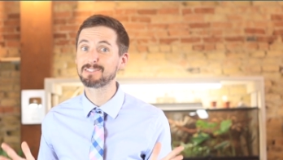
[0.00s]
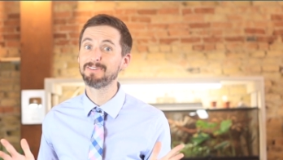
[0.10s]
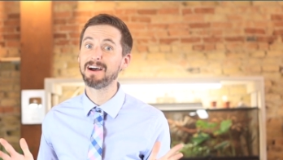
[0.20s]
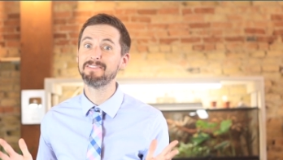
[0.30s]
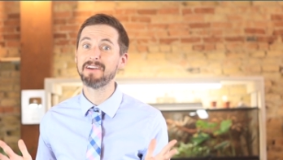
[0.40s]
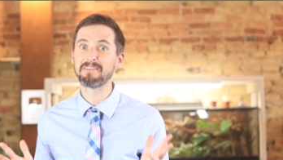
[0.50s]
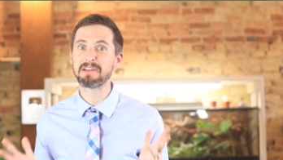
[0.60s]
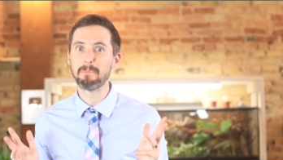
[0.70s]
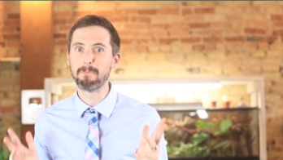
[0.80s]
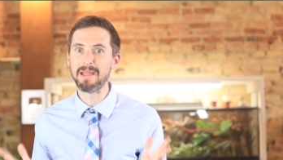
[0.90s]
survive
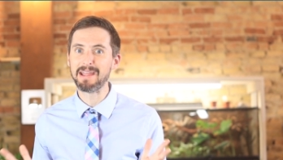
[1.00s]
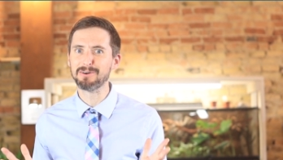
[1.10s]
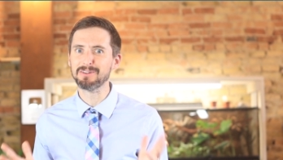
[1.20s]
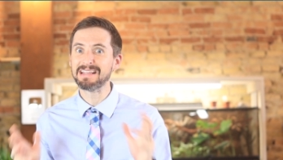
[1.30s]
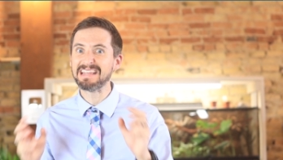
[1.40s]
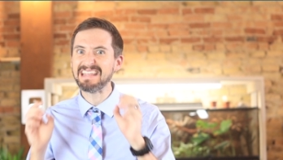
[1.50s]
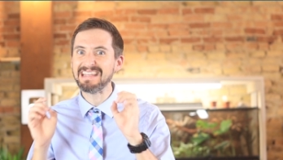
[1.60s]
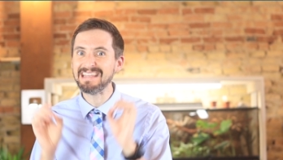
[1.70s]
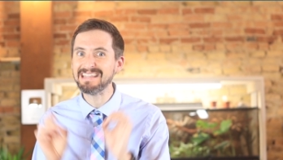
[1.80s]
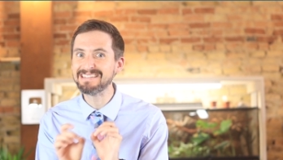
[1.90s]
having a bagel
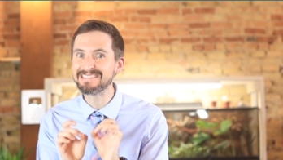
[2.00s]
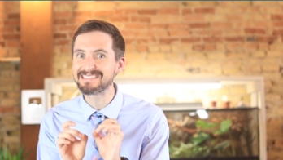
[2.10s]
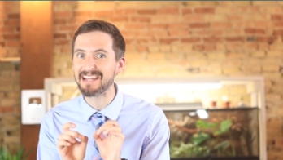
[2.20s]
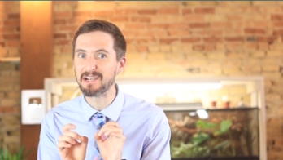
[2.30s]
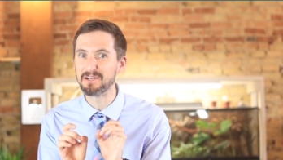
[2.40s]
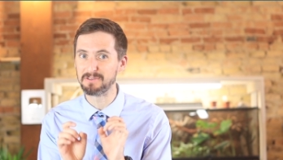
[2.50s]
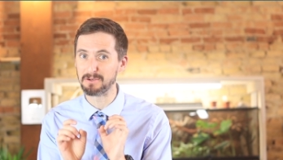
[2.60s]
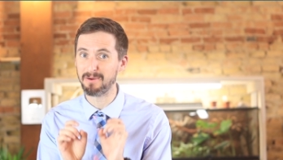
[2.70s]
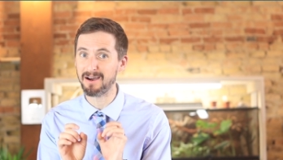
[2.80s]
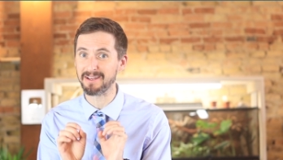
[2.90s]
inside of
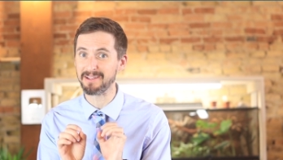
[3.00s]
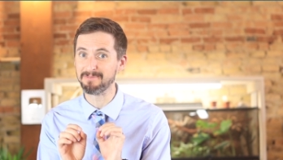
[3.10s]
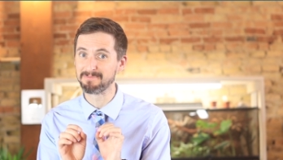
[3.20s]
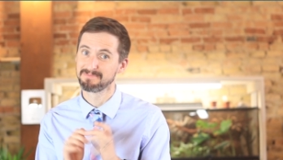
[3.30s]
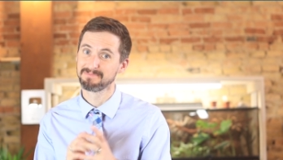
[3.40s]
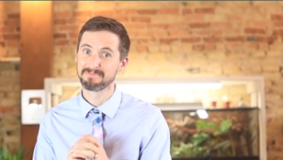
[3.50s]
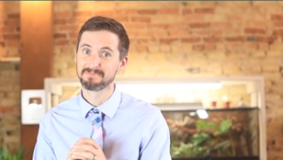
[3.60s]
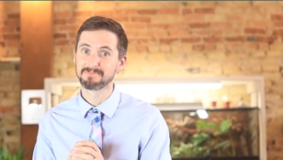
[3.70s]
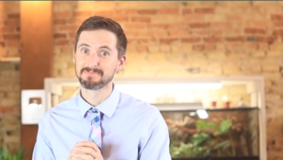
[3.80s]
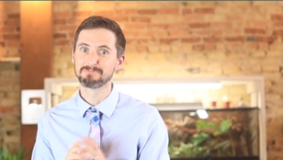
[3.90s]
your body.
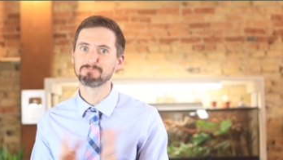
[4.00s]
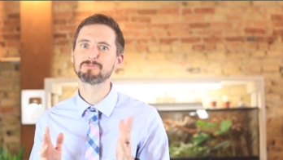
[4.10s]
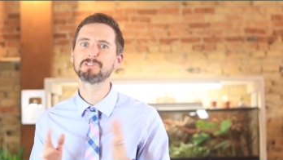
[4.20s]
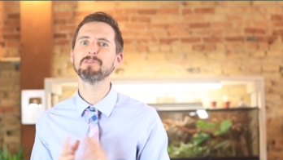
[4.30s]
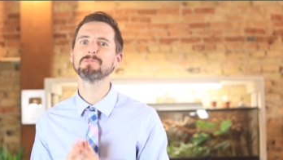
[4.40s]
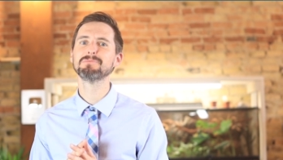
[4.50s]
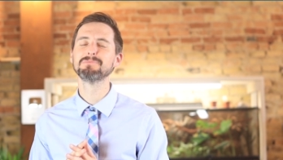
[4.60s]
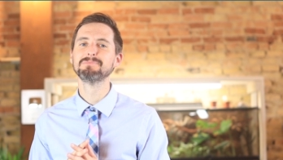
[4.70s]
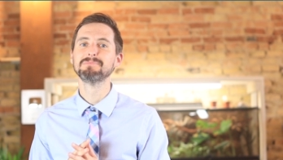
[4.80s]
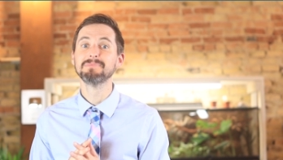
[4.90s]
So,
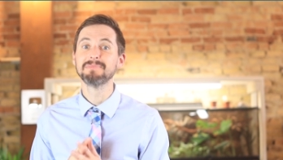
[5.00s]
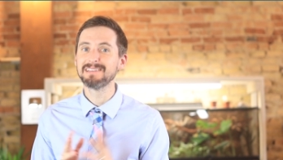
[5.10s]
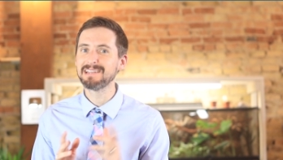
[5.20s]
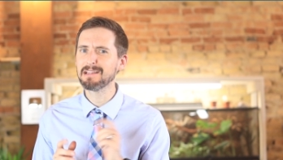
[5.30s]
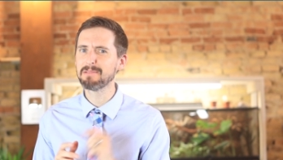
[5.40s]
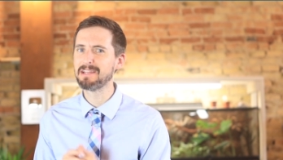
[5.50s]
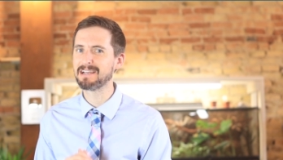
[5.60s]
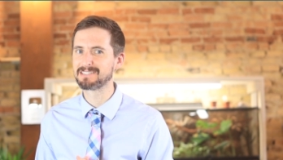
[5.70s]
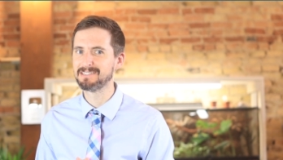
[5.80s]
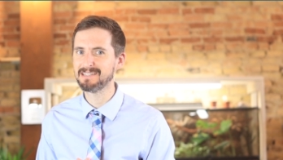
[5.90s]
now let me
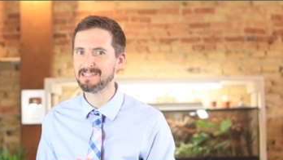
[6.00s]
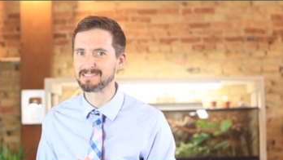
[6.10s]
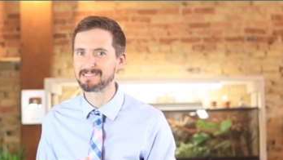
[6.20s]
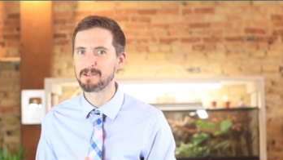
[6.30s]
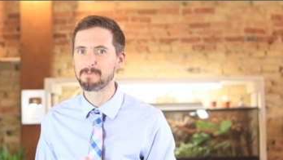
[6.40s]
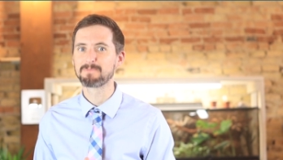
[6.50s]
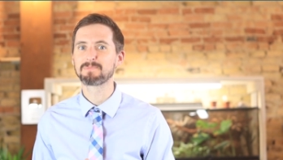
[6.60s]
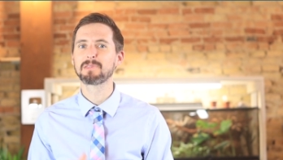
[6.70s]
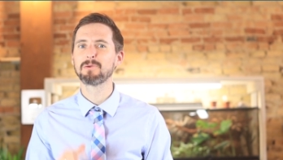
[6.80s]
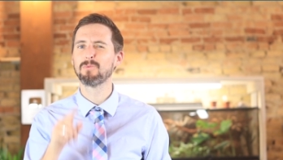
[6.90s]
ask you this.
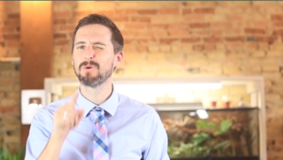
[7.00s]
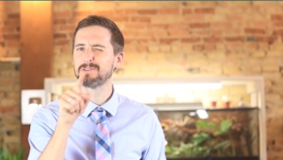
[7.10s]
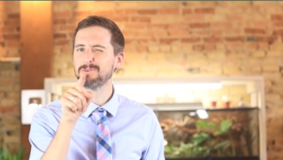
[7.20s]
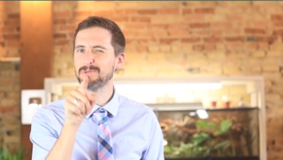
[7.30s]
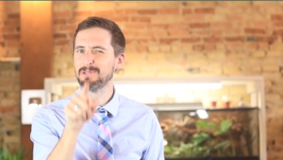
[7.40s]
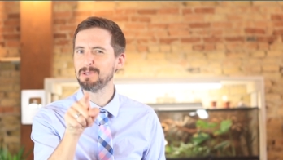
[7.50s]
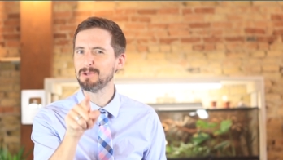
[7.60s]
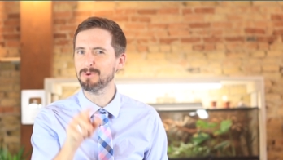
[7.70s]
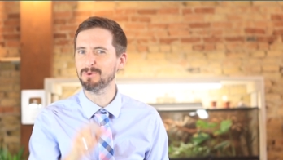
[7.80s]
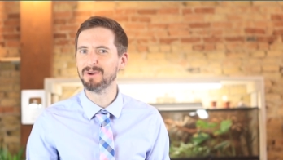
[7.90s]
What do
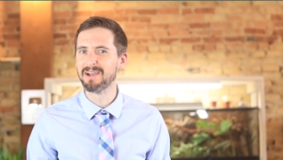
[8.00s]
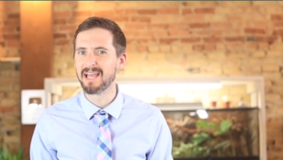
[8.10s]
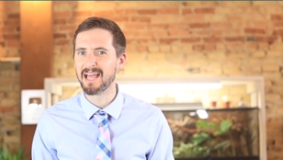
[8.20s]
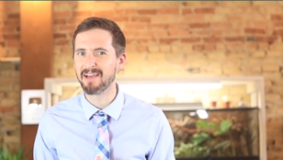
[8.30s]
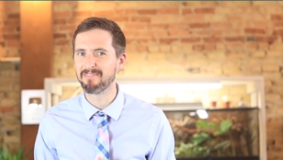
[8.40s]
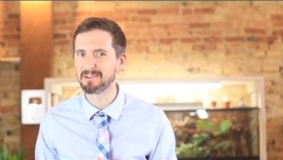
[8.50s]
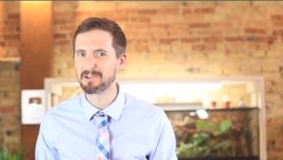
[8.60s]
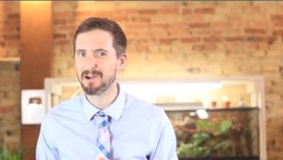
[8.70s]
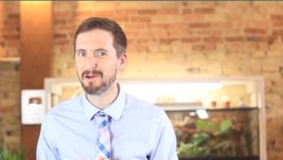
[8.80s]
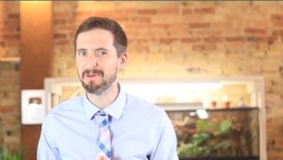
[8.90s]
you have in
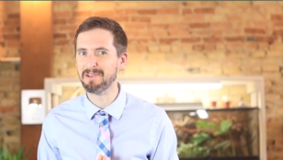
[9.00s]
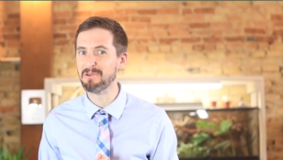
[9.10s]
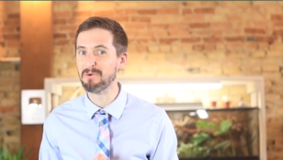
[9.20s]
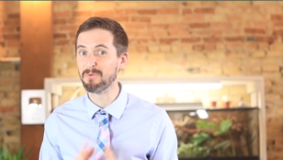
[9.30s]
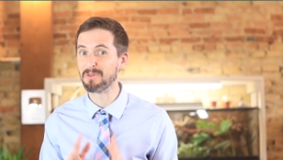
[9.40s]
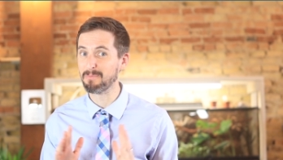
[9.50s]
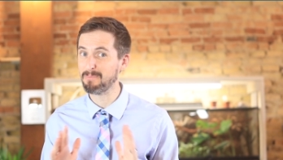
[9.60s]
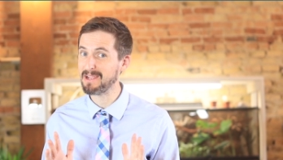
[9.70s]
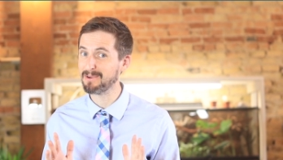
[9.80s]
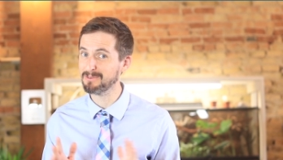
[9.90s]
common with a
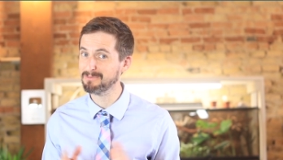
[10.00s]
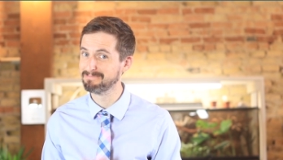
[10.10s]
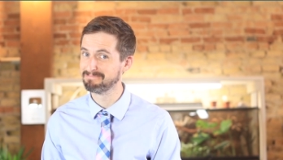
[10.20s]
bagel?